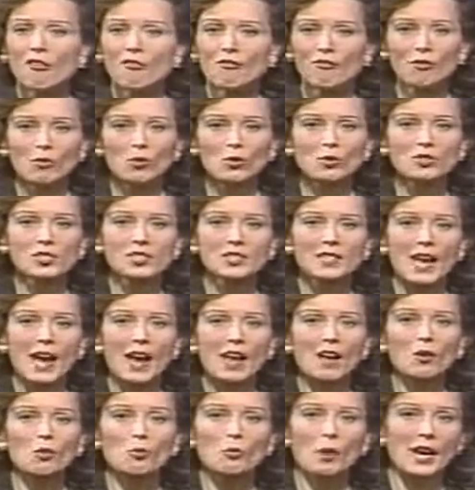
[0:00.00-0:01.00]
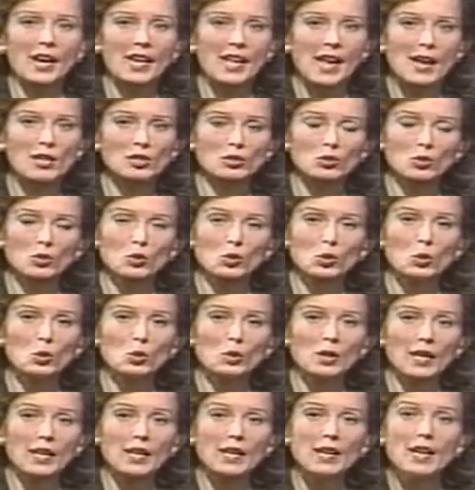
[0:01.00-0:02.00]
full-scale radiational
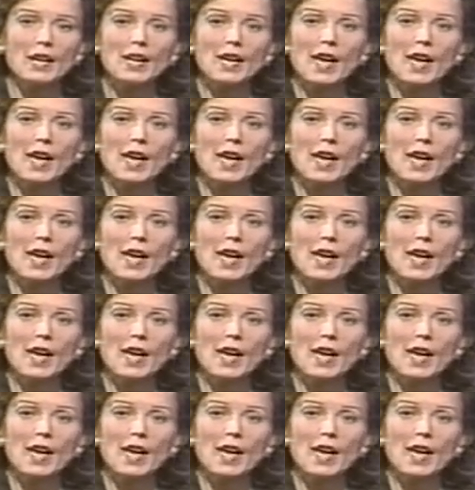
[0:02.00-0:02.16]
cooling.